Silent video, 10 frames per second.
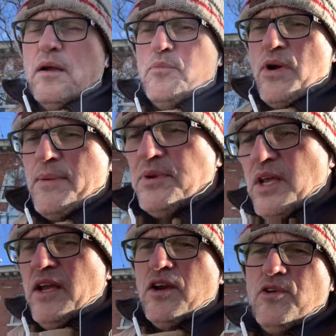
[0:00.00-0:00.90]
abrupt
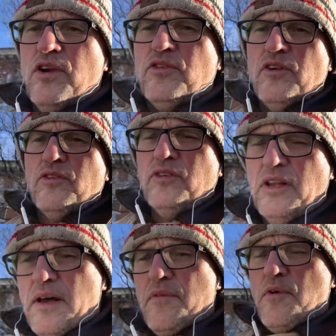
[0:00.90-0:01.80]
increase in sea
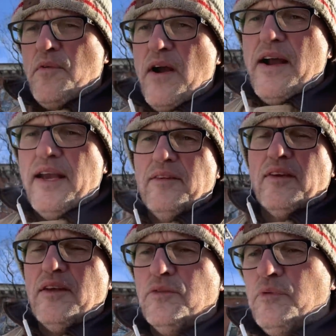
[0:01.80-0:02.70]
level rise
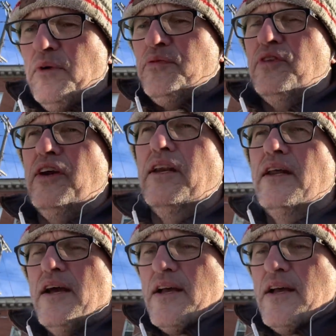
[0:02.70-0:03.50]
as we've seen